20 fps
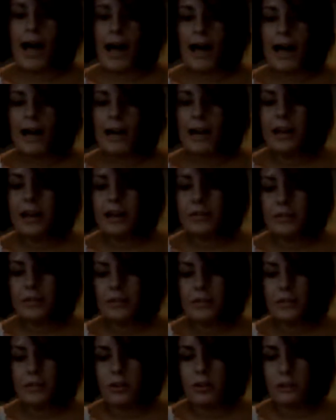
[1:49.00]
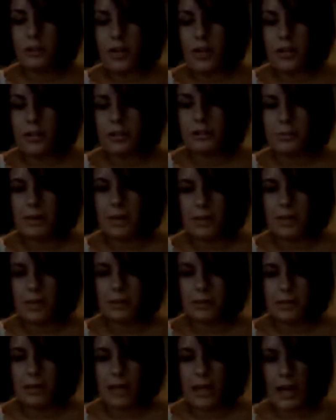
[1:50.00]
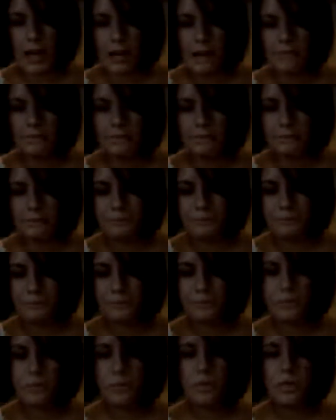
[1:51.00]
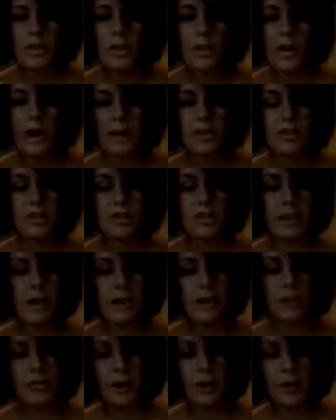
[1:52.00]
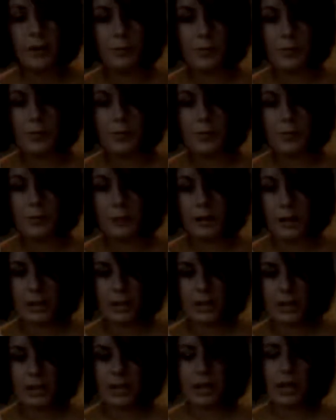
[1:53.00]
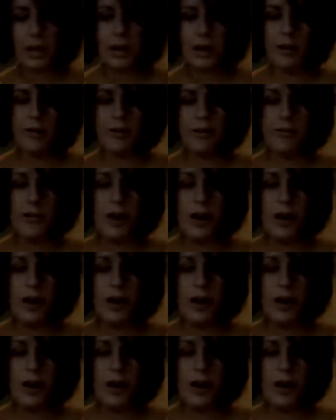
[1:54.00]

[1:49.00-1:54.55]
had a concern made to me the other day. I just got involved with this production of